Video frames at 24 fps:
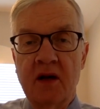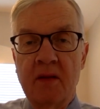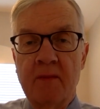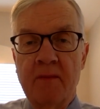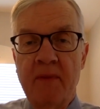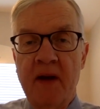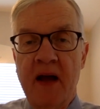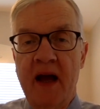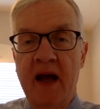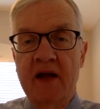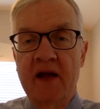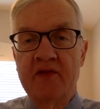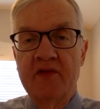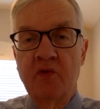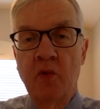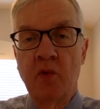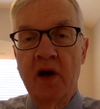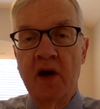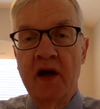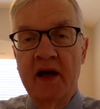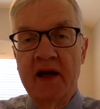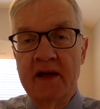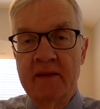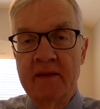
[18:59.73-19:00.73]

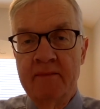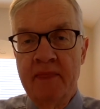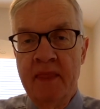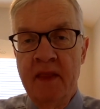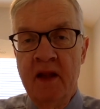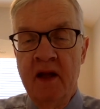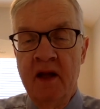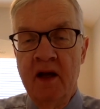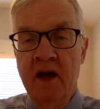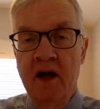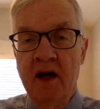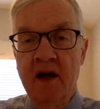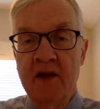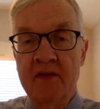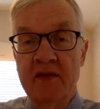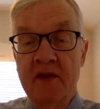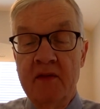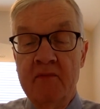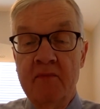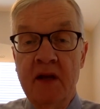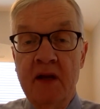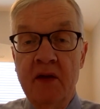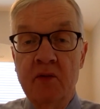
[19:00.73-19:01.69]
pathway that may